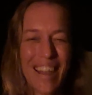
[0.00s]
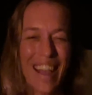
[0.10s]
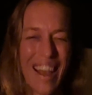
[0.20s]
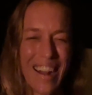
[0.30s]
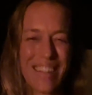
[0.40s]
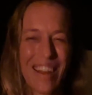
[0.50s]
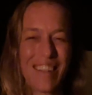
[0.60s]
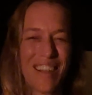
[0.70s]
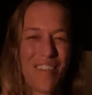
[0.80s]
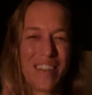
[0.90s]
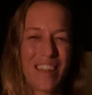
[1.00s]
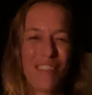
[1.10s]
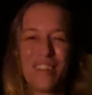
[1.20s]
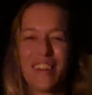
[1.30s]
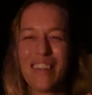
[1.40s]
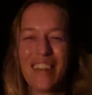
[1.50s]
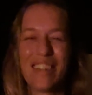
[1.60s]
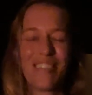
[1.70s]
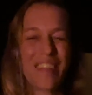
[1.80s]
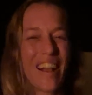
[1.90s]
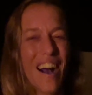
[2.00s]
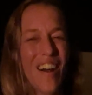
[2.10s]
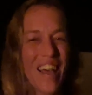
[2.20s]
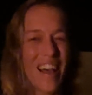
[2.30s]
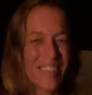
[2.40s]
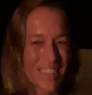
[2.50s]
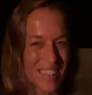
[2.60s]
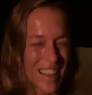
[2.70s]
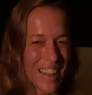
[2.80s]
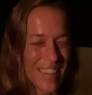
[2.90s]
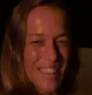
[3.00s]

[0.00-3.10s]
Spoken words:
And I saw myself doing this, and like, oh yeah, it's just like,